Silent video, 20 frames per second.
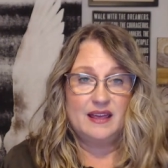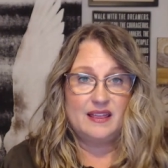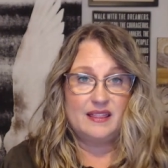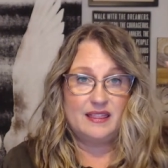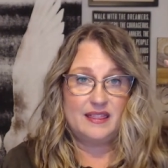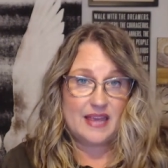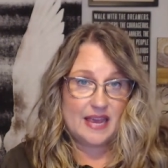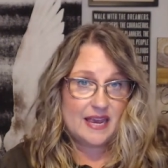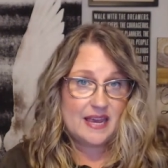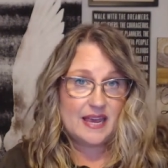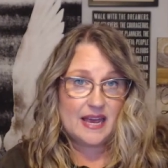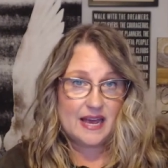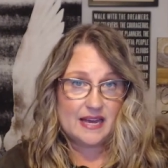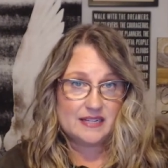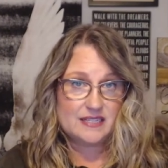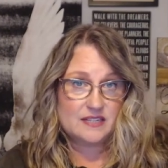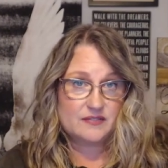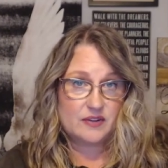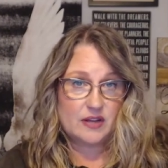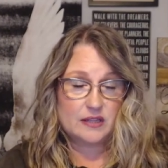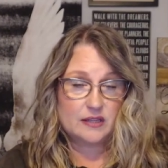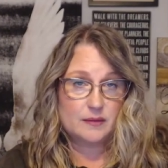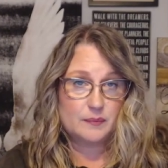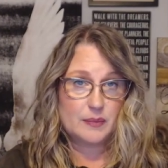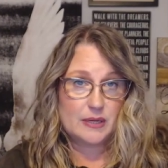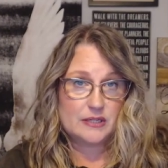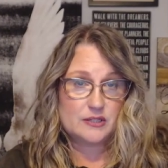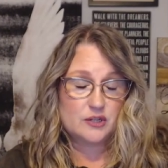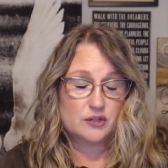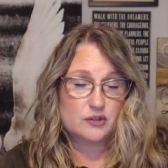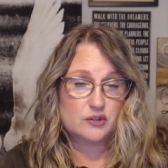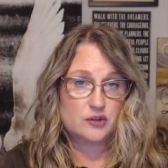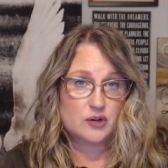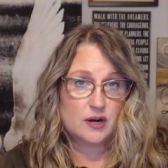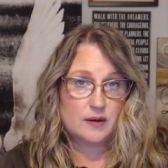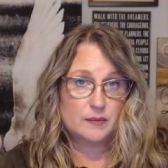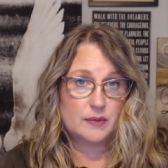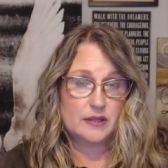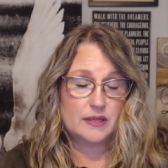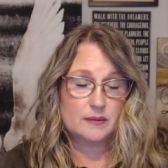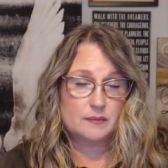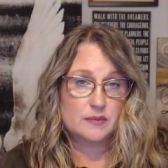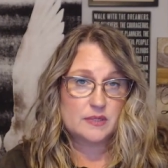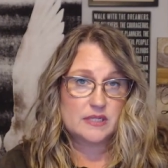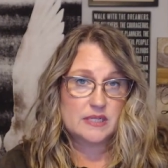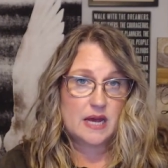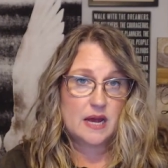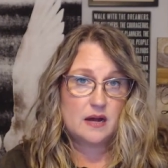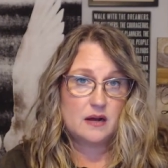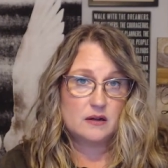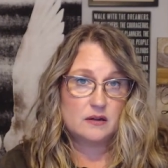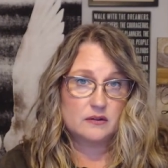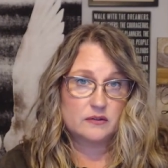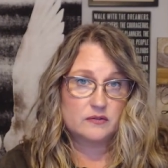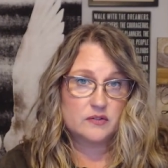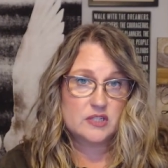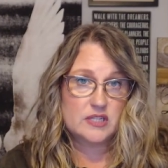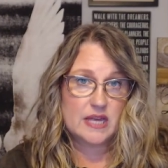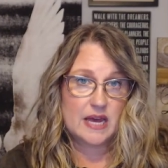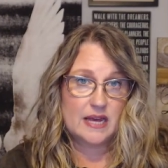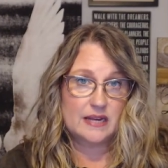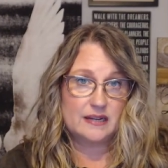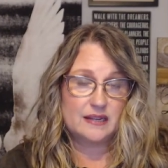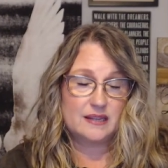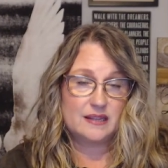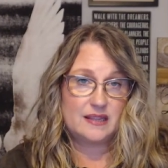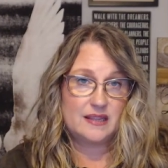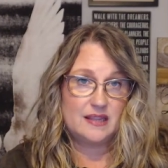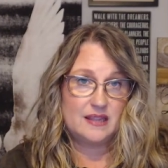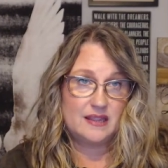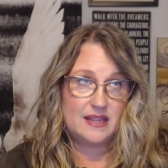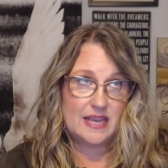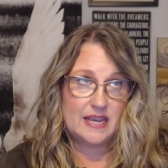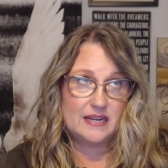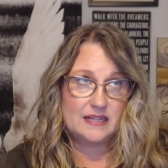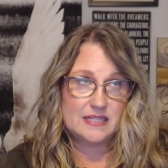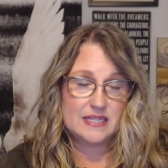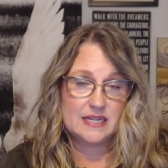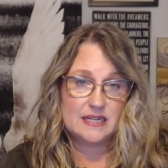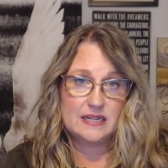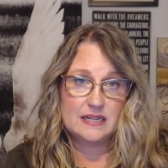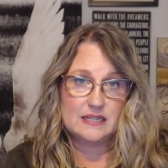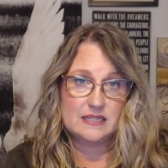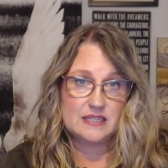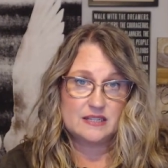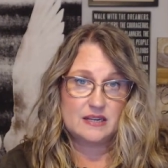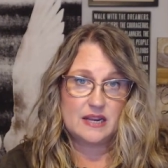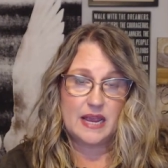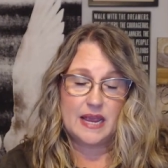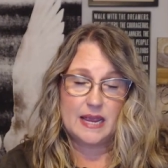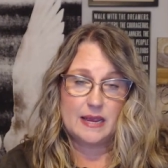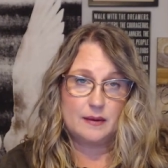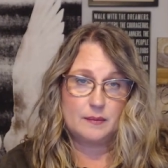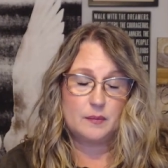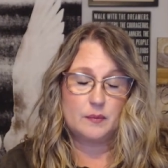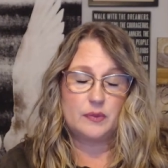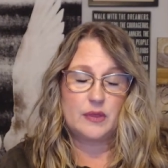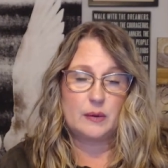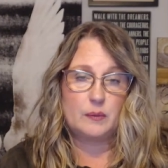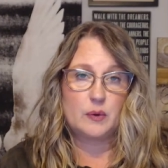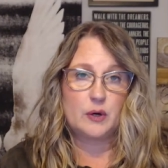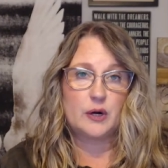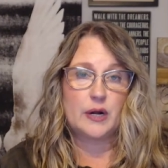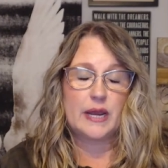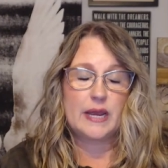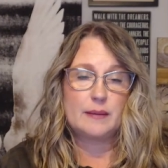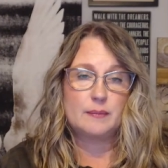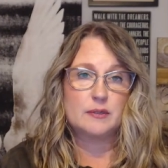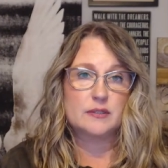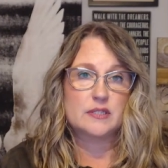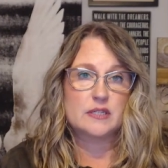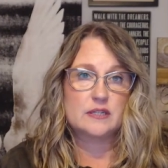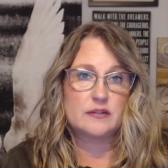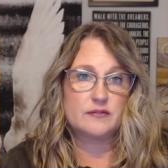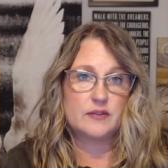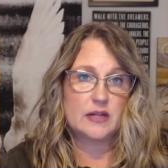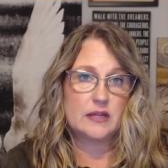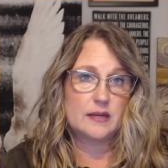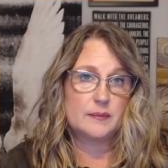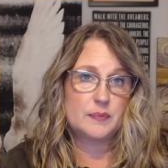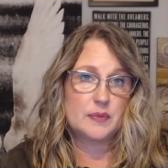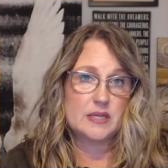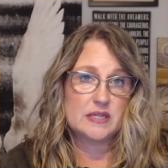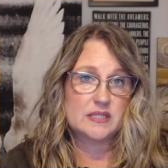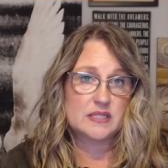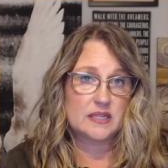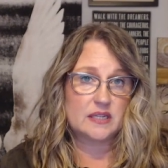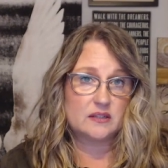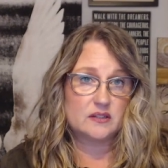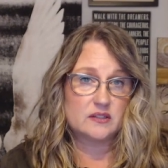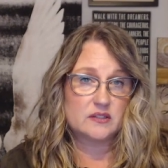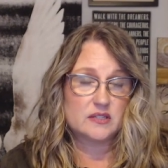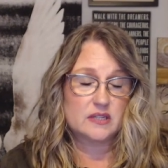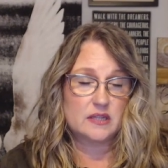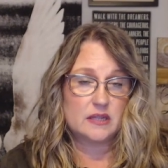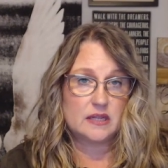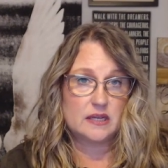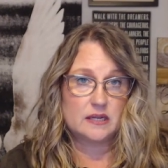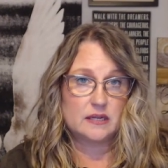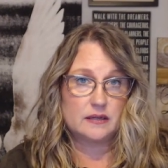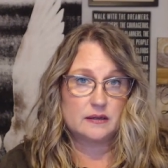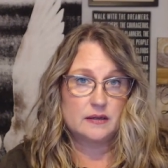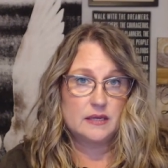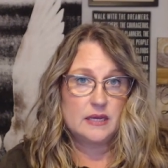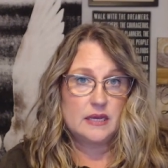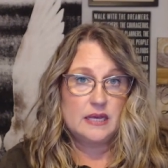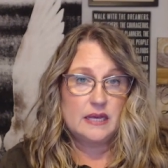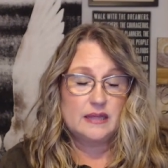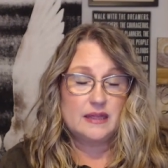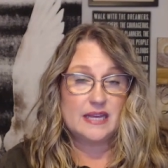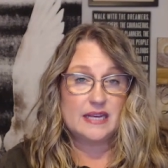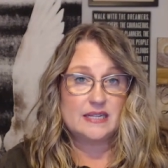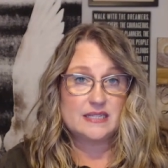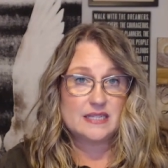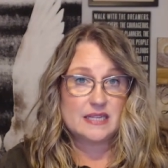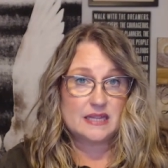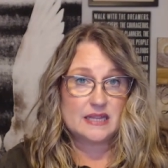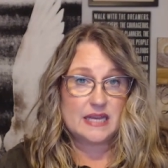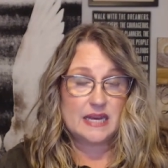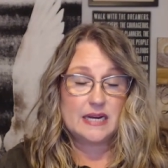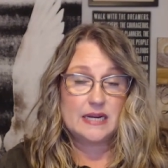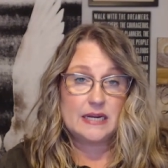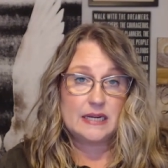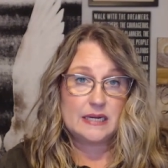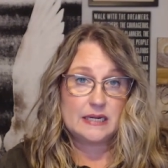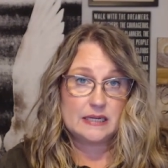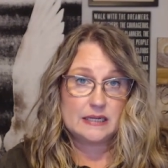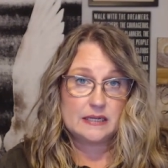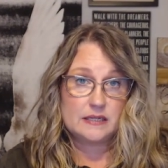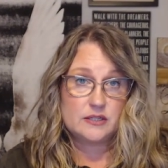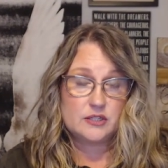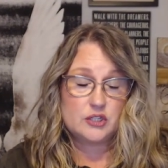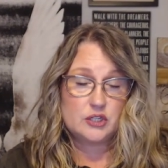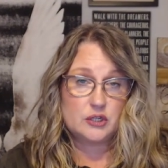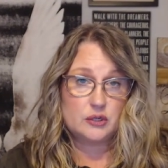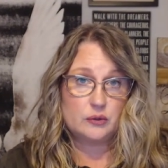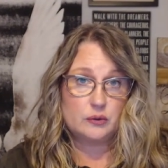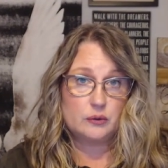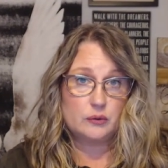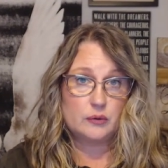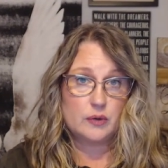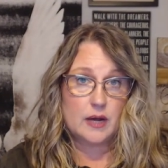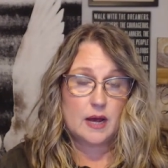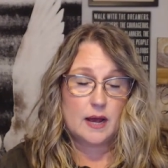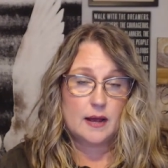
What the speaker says: they had developmental trauma themselves, that they weren't able to develop the skills and the things that they needed to